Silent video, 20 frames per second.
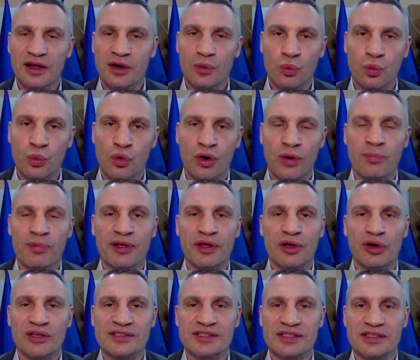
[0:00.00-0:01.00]
war
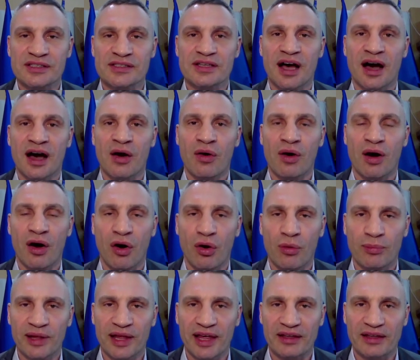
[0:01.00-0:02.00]
because it's our
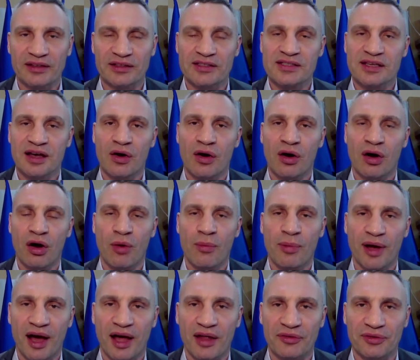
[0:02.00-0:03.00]
homeland, it's our home
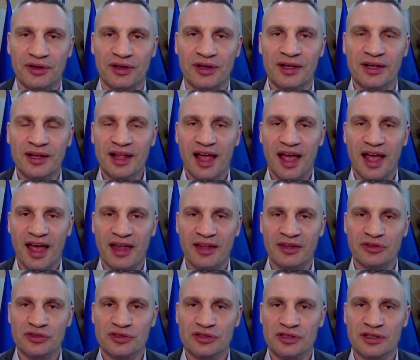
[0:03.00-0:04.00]
country.
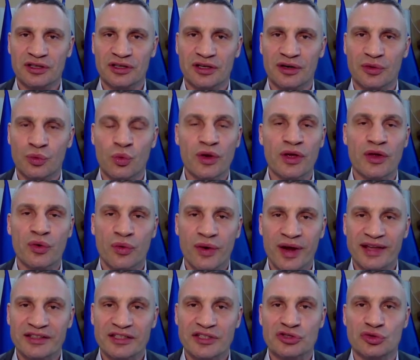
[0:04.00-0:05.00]
And we
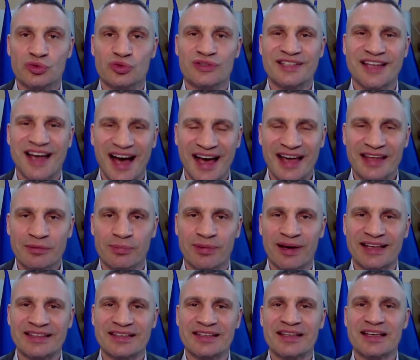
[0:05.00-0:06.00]
ready to die,
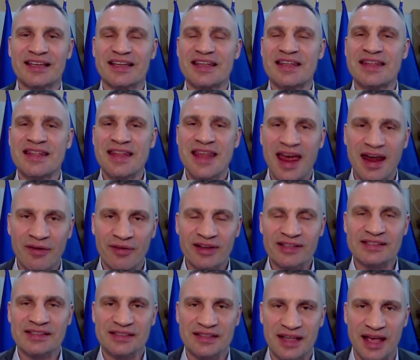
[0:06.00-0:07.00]
but never
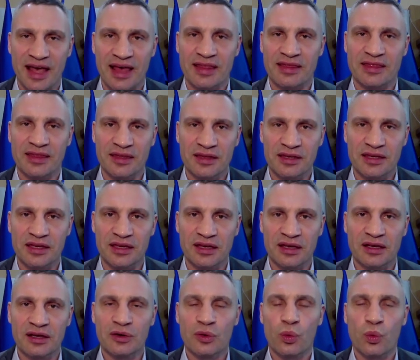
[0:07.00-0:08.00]
stay in the knee.
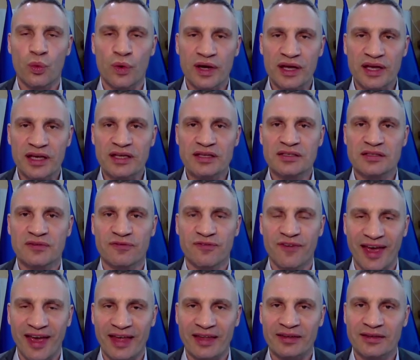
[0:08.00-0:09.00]
We
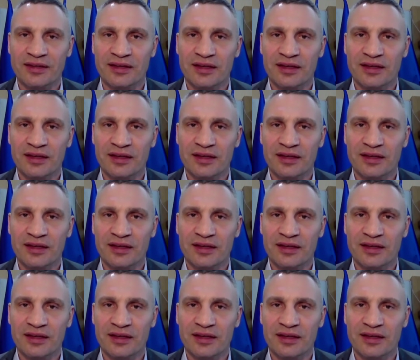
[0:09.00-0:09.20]
defend